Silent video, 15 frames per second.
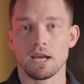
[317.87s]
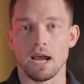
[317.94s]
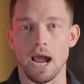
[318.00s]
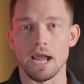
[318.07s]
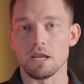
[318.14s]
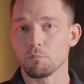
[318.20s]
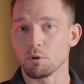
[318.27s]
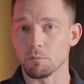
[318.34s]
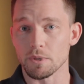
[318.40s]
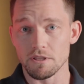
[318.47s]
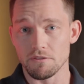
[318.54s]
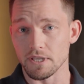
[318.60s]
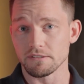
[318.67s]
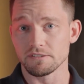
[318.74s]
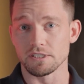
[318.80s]
I
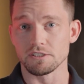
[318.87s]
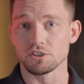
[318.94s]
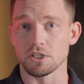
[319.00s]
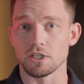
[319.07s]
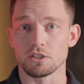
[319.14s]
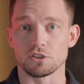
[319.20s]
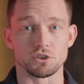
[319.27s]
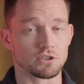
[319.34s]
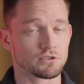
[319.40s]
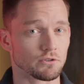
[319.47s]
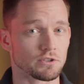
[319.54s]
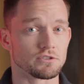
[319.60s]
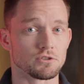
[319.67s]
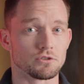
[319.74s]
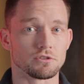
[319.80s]
implemented things he shared just
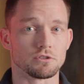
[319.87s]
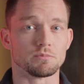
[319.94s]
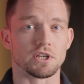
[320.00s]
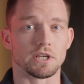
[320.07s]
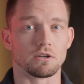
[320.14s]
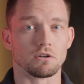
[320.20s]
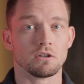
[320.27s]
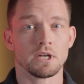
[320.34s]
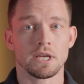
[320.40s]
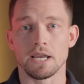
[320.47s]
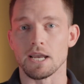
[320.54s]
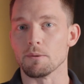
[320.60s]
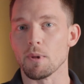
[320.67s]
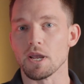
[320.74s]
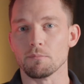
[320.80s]
on his YouTube channel
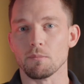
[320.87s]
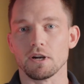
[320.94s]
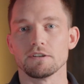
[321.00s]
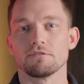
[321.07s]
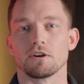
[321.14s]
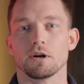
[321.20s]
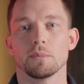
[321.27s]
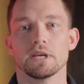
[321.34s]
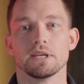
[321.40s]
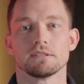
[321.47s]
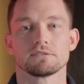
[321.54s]
and made money from it.